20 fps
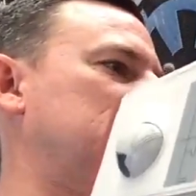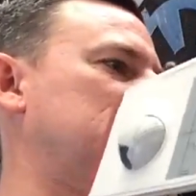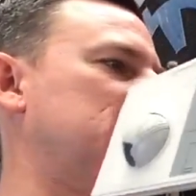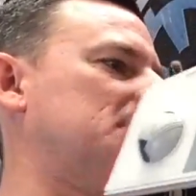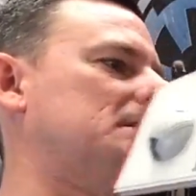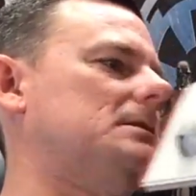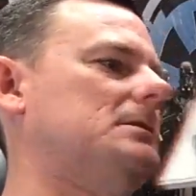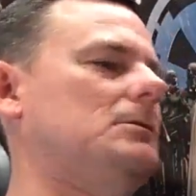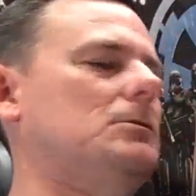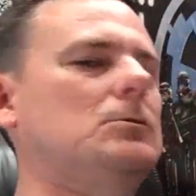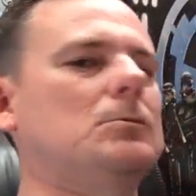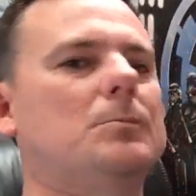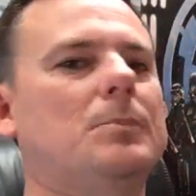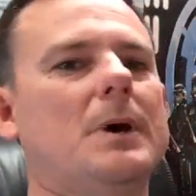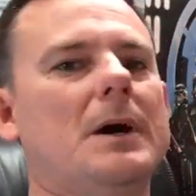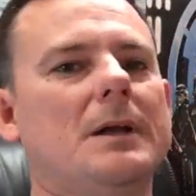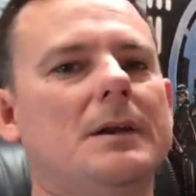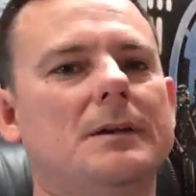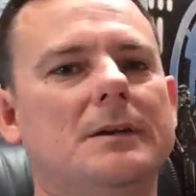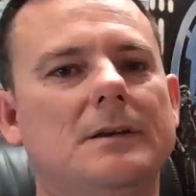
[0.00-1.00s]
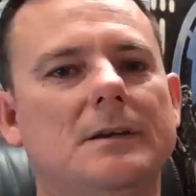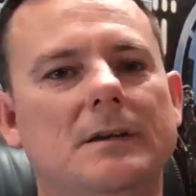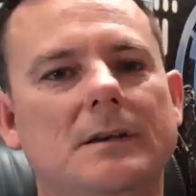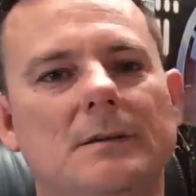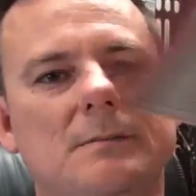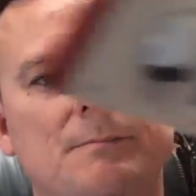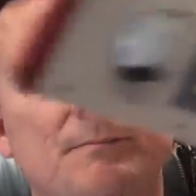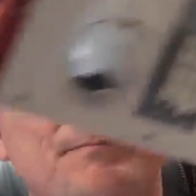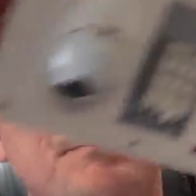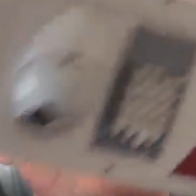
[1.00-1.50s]
There's a little button
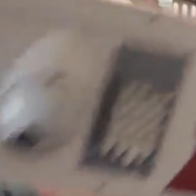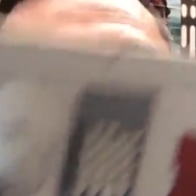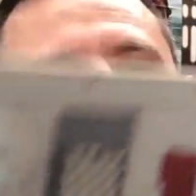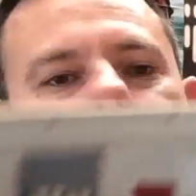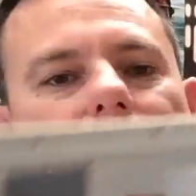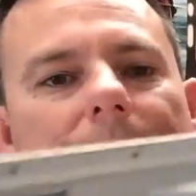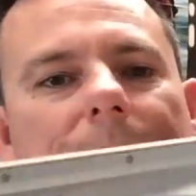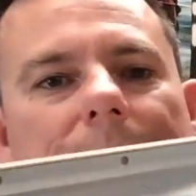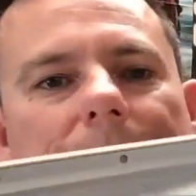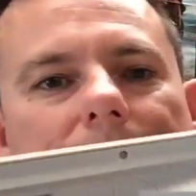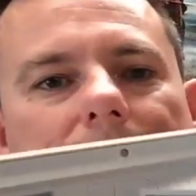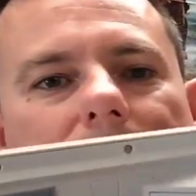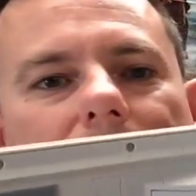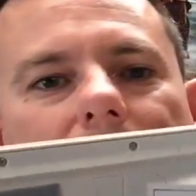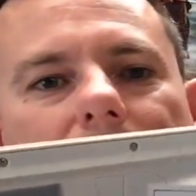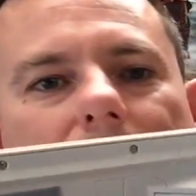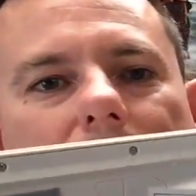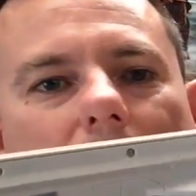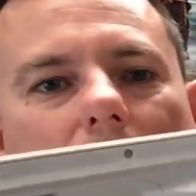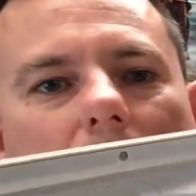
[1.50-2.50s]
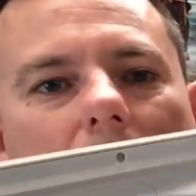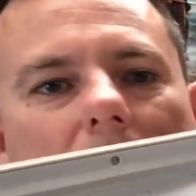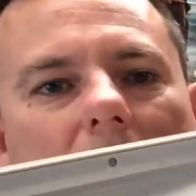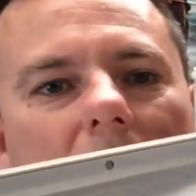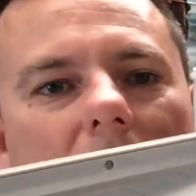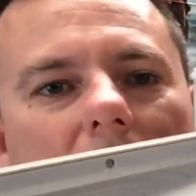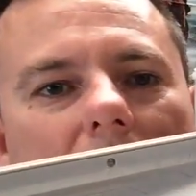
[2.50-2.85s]
right